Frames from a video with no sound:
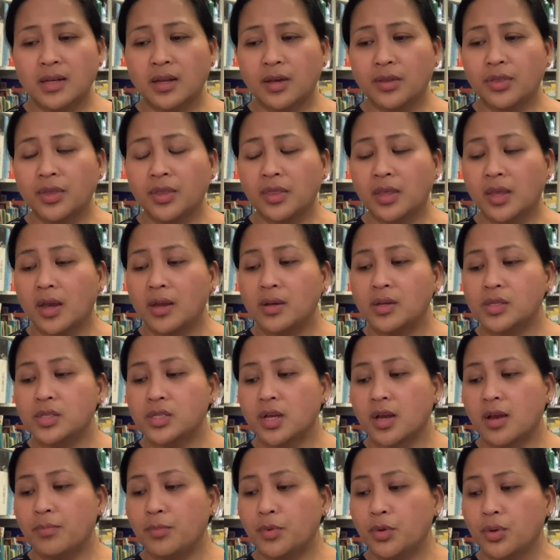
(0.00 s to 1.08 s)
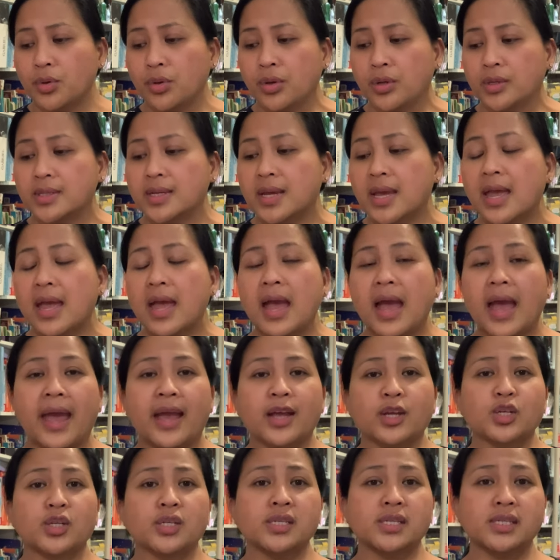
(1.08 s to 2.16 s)
I think the only time you could
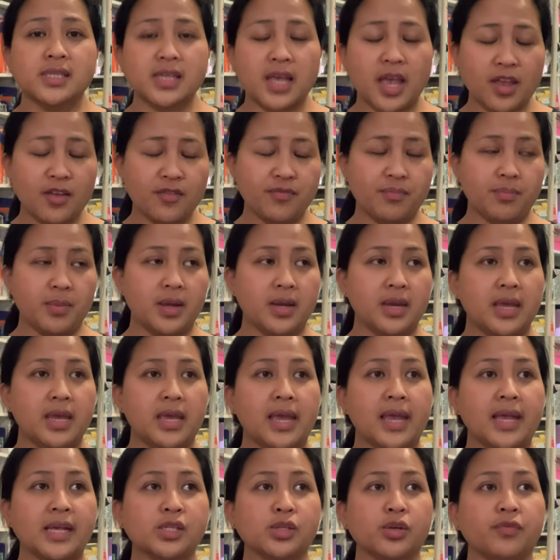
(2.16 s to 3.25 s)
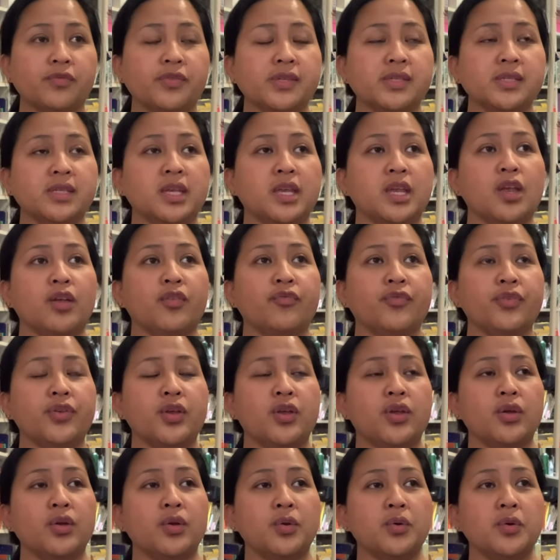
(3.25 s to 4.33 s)
actually save money is obviously if
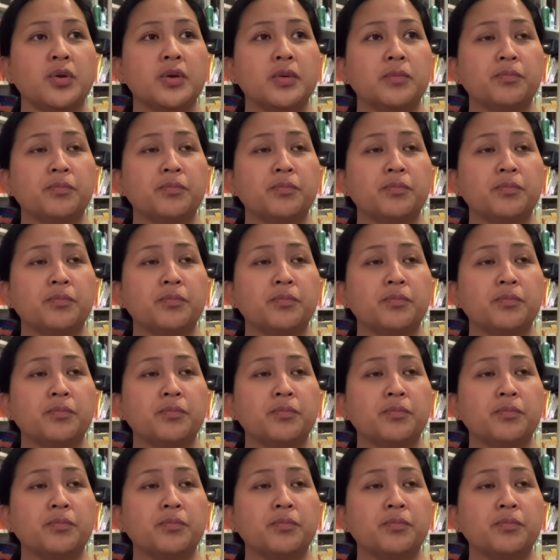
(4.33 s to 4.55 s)
you